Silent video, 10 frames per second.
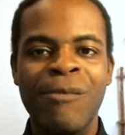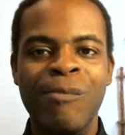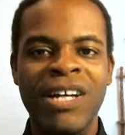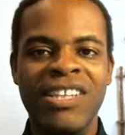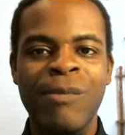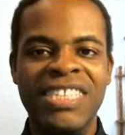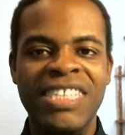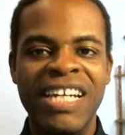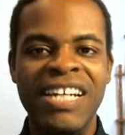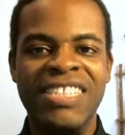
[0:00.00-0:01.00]
But the
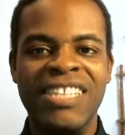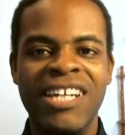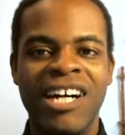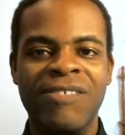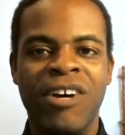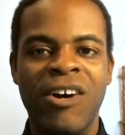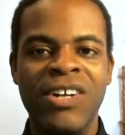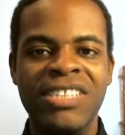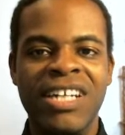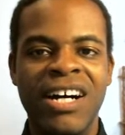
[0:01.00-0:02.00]
scene itself, as
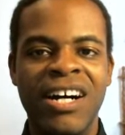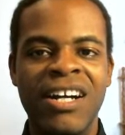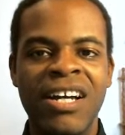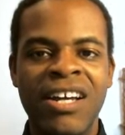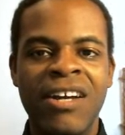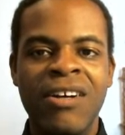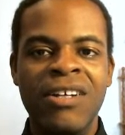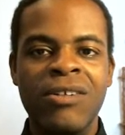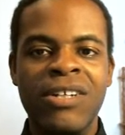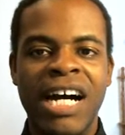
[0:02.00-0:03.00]
far as
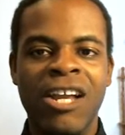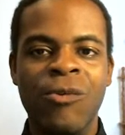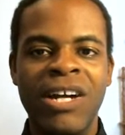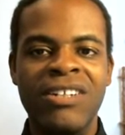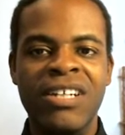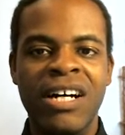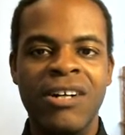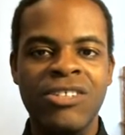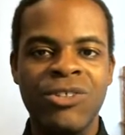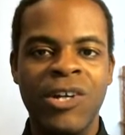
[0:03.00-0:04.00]
Kylo Ren
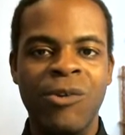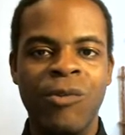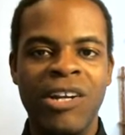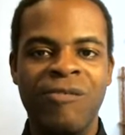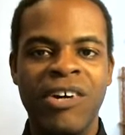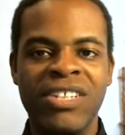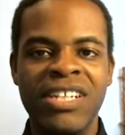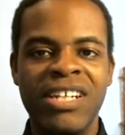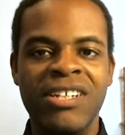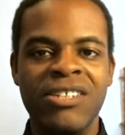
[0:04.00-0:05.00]
doing what he felt he
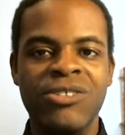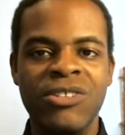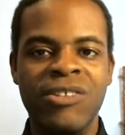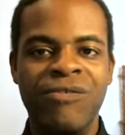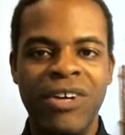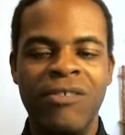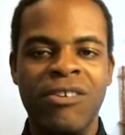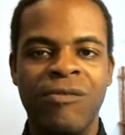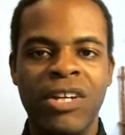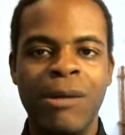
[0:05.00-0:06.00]
needed to do to
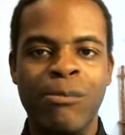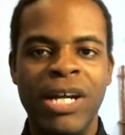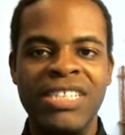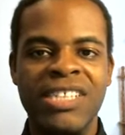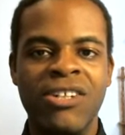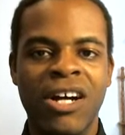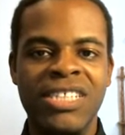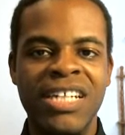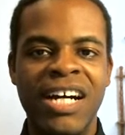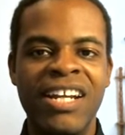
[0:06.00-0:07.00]
fully embrace the dark
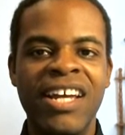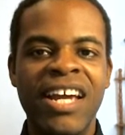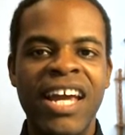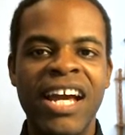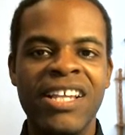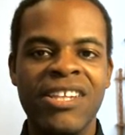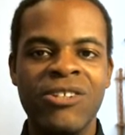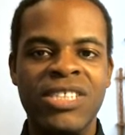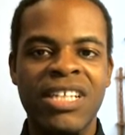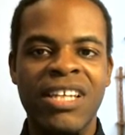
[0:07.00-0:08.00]
side, and the
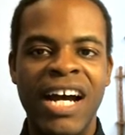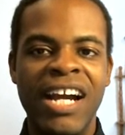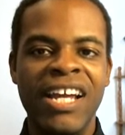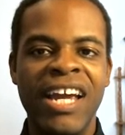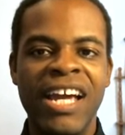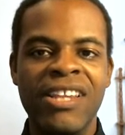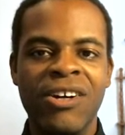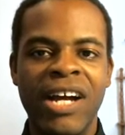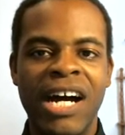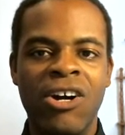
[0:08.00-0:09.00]
use of lighting and
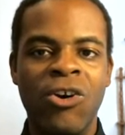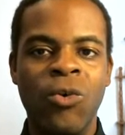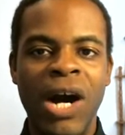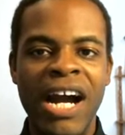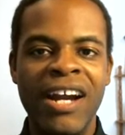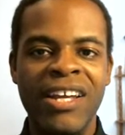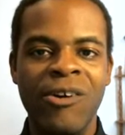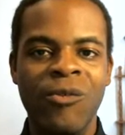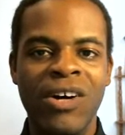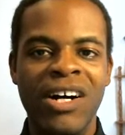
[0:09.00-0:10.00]
how quiet
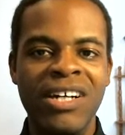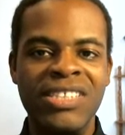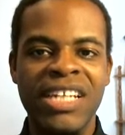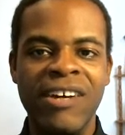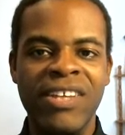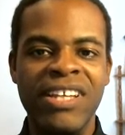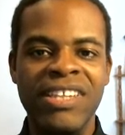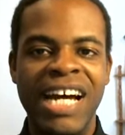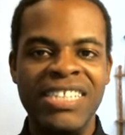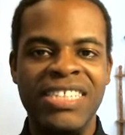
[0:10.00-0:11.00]
it was and everything.
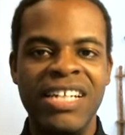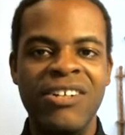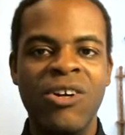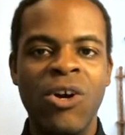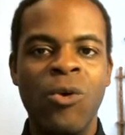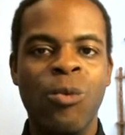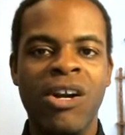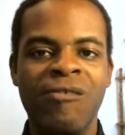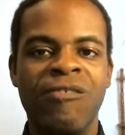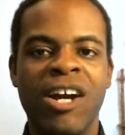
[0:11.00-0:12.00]
That scene
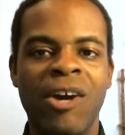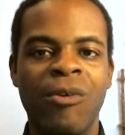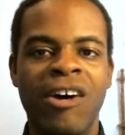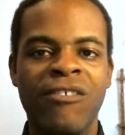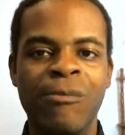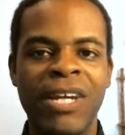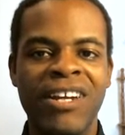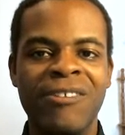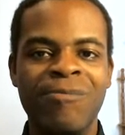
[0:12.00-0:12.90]
worked very well for me.